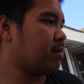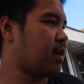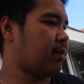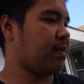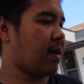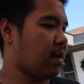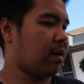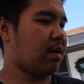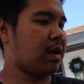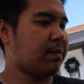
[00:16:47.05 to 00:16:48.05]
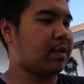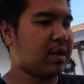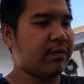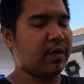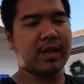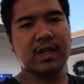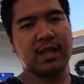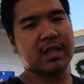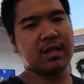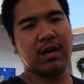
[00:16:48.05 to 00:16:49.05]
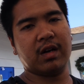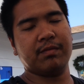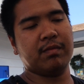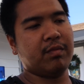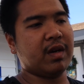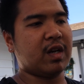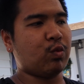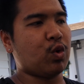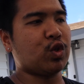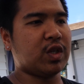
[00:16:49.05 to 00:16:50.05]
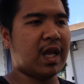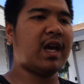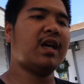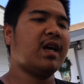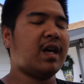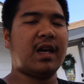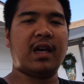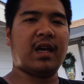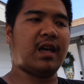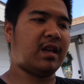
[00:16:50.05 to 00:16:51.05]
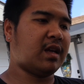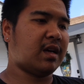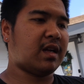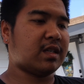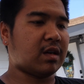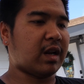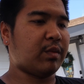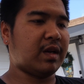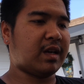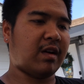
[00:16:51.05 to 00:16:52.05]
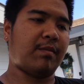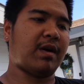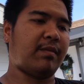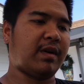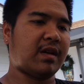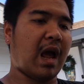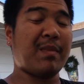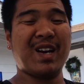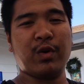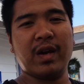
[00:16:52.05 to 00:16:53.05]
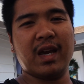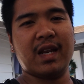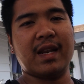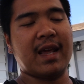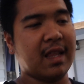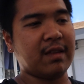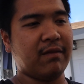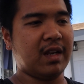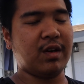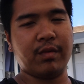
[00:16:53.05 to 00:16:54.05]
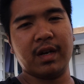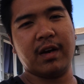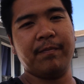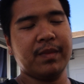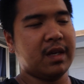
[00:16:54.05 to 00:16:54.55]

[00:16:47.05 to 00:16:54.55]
But all I'm looking for is that this car being on the road today, and that's all I really care about. But I'm gonna go ahead and end the video right now.